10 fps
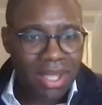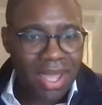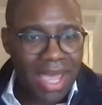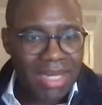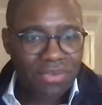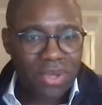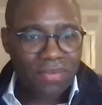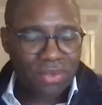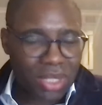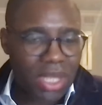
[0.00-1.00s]
And if you
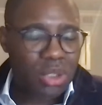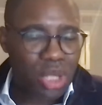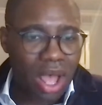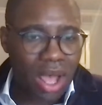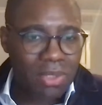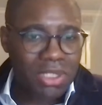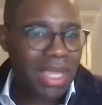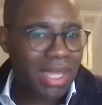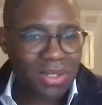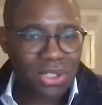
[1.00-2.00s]
have to get a job, the
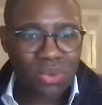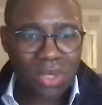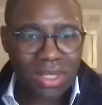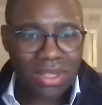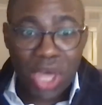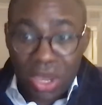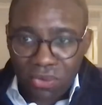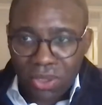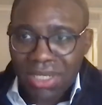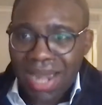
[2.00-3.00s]
tech industry,
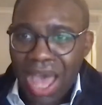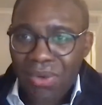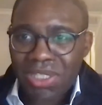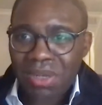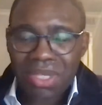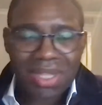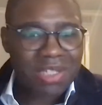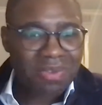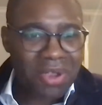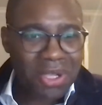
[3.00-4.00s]
thankfully, now is something that's
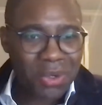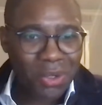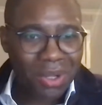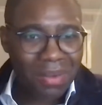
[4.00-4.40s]
very cool.